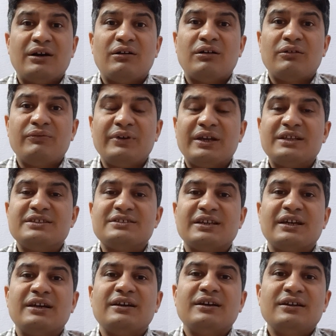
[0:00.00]
or we can
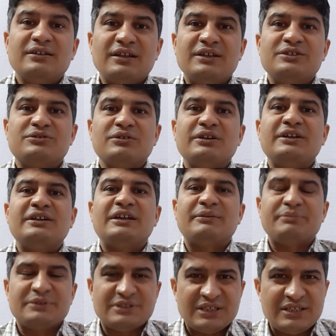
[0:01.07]
say the insulin
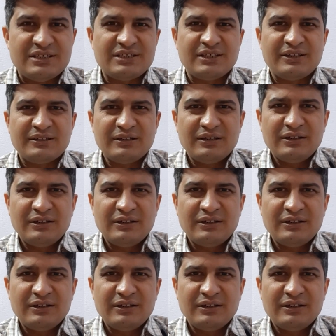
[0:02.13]
deficiency.